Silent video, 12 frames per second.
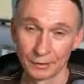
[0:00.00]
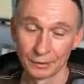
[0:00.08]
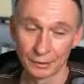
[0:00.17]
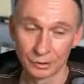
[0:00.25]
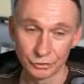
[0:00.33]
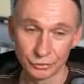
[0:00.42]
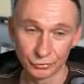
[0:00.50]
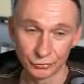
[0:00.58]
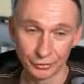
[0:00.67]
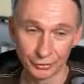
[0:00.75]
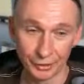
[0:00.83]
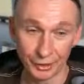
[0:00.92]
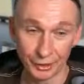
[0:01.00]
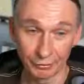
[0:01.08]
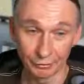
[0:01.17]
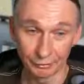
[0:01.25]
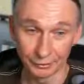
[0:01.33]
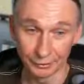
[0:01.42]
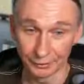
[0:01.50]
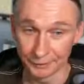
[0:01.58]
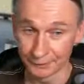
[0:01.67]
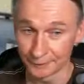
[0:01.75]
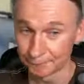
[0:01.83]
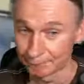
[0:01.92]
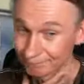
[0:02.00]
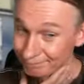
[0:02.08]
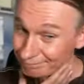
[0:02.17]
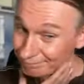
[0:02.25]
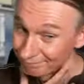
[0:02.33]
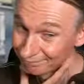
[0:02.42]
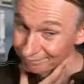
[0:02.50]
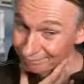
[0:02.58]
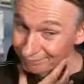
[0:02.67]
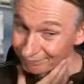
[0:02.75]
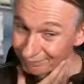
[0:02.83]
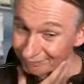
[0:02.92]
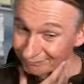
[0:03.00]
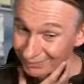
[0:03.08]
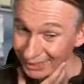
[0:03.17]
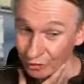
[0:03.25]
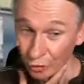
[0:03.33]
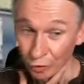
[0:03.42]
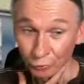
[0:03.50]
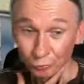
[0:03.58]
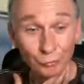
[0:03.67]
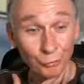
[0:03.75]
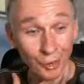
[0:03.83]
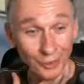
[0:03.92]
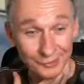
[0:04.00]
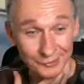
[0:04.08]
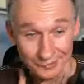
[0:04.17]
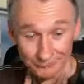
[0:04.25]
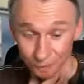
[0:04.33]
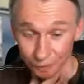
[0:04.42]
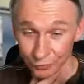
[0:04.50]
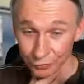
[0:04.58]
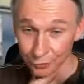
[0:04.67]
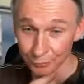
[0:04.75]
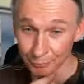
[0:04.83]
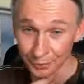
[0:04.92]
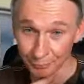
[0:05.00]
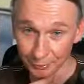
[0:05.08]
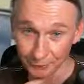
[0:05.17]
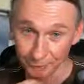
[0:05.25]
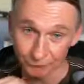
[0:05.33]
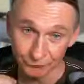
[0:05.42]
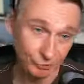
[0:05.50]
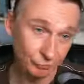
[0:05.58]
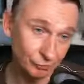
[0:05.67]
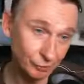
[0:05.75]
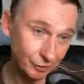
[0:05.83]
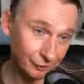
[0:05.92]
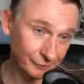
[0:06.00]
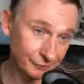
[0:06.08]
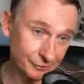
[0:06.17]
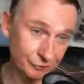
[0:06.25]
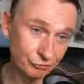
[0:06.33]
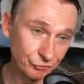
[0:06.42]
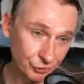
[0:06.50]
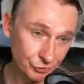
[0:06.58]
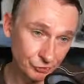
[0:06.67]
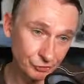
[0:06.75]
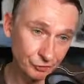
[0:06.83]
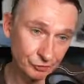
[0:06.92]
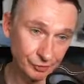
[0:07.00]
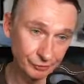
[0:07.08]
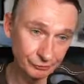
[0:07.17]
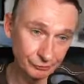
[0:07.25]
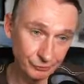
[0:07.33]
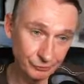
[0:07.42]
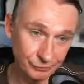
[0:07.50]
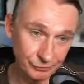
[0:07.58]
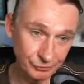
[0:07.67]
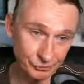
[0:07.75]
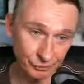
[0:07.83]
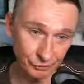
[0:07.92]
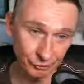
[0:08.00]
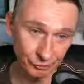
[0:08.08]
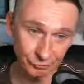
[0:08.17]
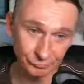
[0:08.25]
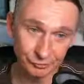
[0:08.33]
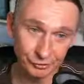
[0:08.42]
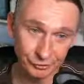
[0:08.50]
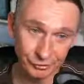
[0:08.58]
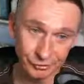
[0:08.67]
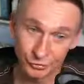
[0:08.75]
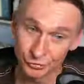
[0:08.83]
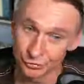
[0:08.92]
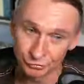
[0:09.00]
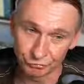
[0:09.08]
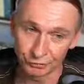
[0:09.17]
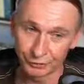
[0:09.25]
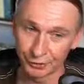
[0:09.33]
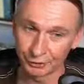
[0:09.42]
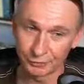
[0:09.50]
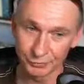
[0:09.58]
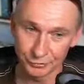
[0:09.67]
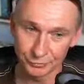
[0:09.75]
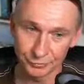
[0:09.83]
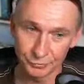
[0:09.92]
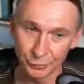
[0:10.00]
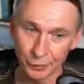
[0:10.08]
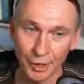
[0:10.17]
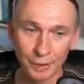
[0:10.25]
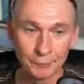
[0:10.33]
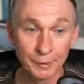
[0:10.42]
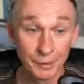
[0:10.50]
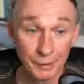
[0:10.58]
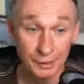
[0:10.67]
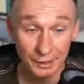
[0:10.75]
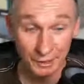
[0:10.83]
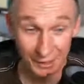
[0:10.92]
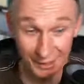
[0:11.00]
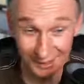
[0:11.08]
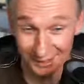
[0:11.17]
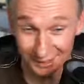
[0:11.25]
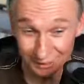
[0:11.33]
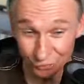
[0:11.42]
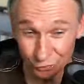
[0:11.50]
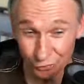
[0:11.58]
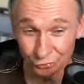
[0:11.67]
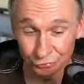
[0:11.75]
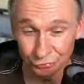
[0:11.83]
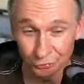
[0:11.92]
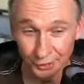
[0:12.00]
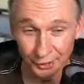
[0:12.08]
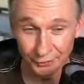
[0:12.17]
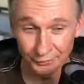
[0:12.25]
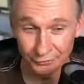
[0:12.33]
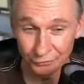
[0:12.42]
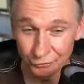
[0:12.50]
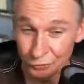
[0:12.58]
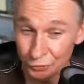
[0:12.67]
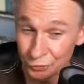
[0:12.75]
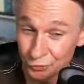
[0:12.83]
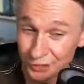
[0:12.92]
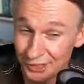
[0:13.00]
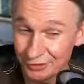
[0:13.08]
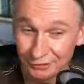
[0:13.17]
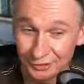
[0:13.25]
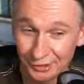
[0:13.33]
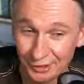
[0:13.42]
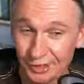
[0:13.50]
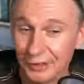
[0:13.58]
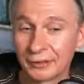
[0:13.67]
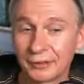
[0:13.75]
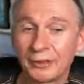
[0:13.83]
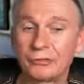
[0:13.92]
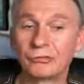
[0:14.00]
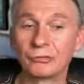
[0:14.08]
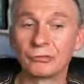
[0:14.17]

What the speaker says: It's not that they are at a low price. So people, if you like this video and you want to see other videos, don't forget to subscribe and don't forget to give it a like if you